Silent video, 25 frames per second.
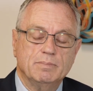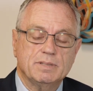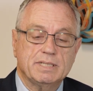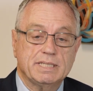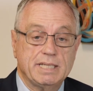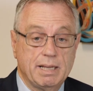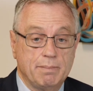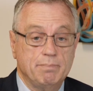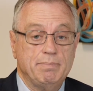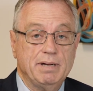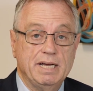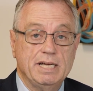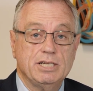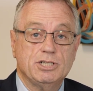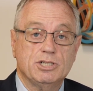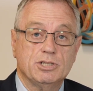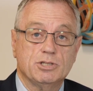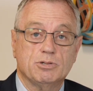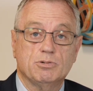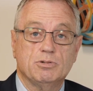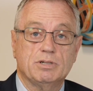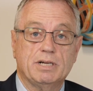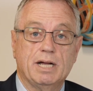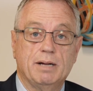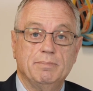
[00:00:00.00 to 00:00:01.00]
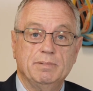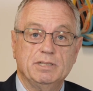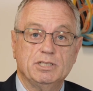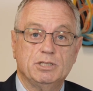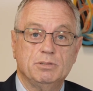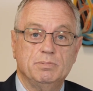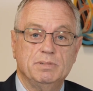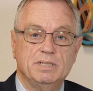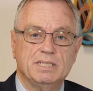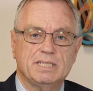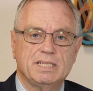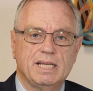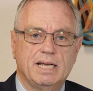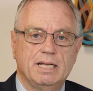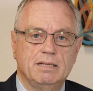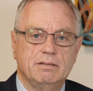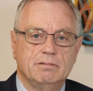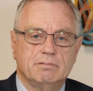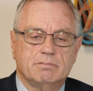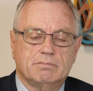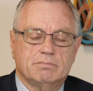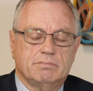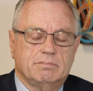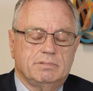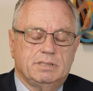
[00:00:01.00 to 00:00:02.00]
Some patients will come into me and say,
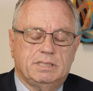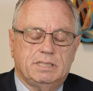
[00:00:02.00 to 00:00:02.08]
look,